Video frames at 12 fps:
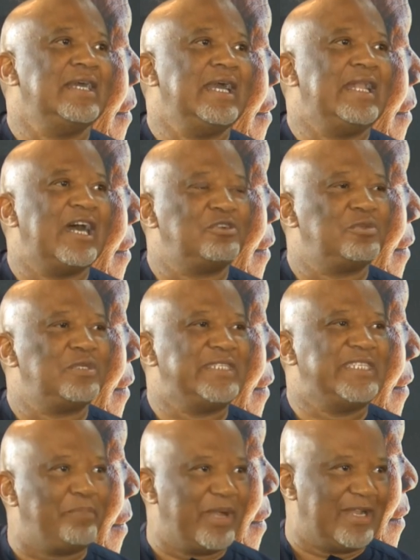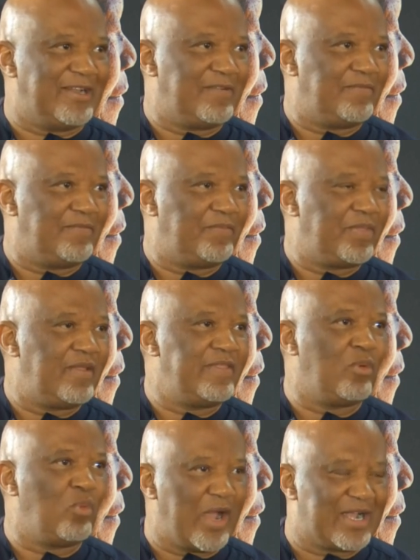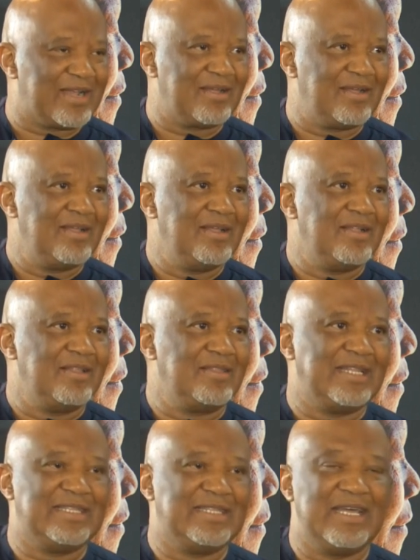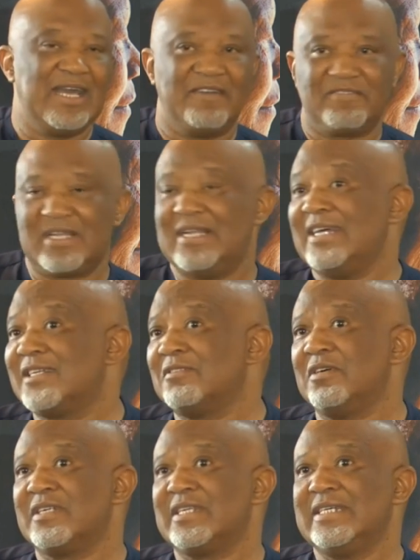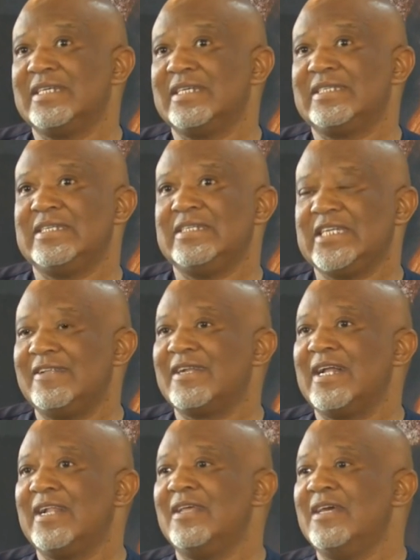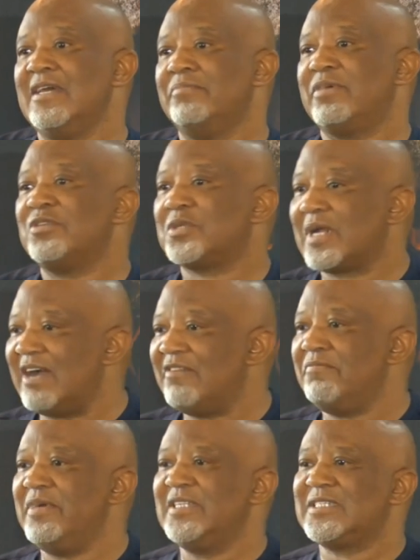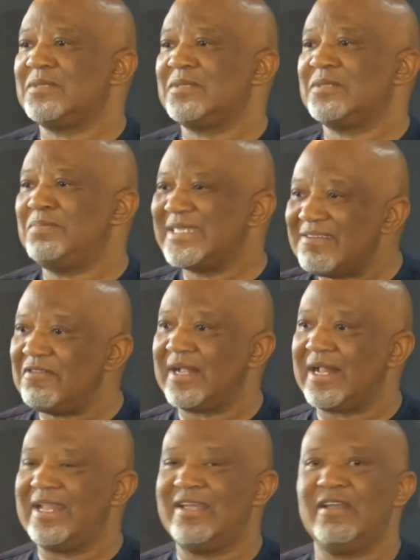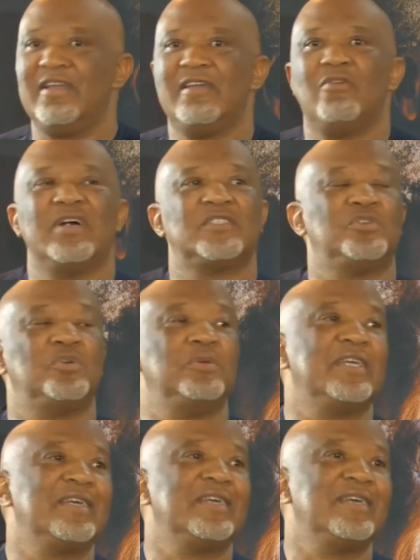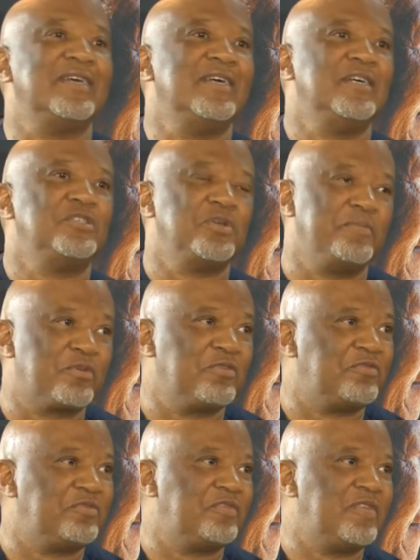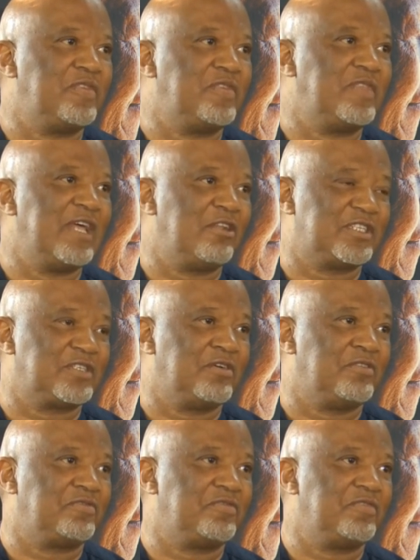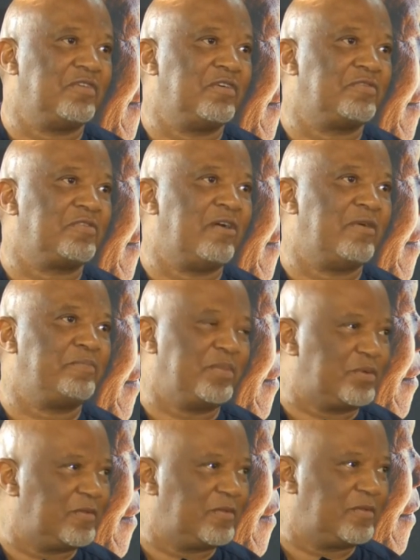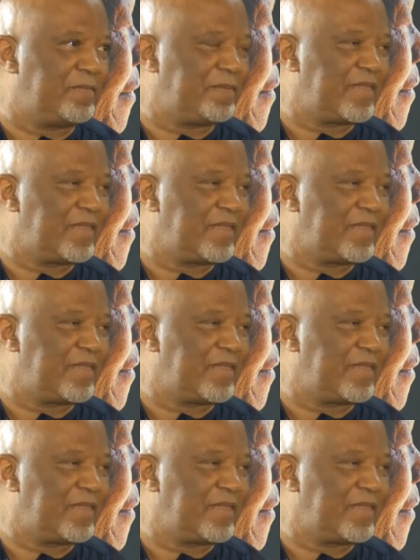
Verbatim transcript: and how to deepen the work that the African National Congress in general, but also government specifically, was doing to improve the lot of, of our people.